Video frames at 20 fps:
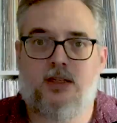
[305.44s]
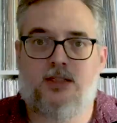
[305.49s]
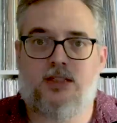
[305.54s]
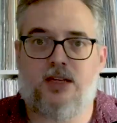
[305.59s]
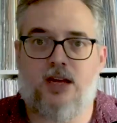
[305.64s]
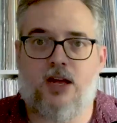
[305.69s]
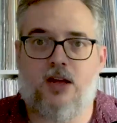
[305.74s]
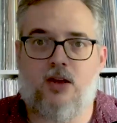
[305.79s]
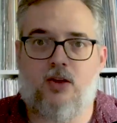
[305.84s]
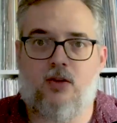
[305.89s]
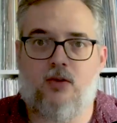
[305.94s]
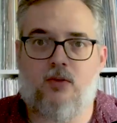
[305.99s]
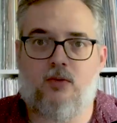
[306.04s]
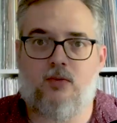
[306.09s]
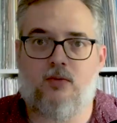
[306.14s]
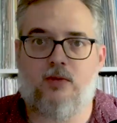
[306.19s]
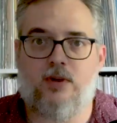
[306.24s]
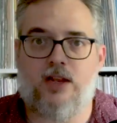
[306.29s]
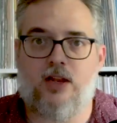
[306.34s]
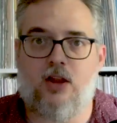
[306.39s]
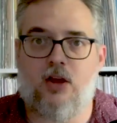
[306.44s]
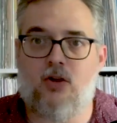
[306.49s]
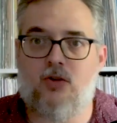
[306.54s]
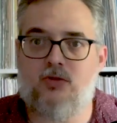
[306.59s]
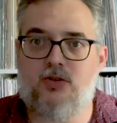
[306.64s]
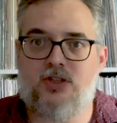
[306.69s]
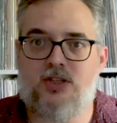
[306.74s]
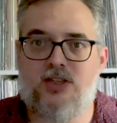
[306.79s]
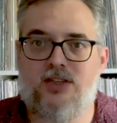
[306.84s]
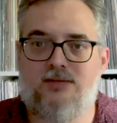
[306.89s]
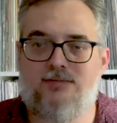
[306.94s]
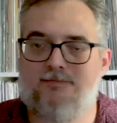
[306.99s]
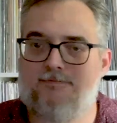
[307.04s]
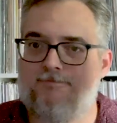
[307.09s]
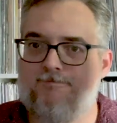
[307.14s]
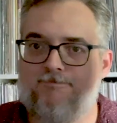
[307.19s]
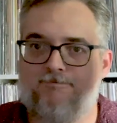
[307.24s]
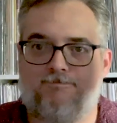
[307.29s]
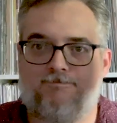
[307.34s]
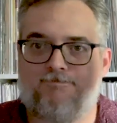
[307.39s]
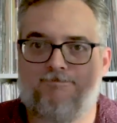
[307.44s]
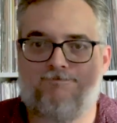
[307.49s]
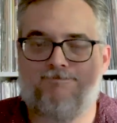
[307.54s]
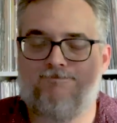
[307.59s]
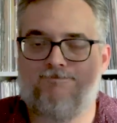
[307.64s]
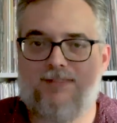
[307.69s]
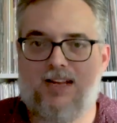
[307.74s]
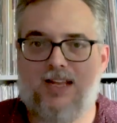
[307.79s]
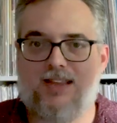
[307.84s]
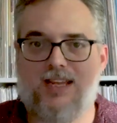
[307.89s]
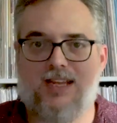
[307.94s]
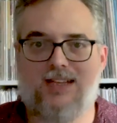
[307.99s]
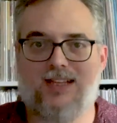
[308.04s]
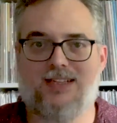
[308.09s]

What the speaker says: El Reloj think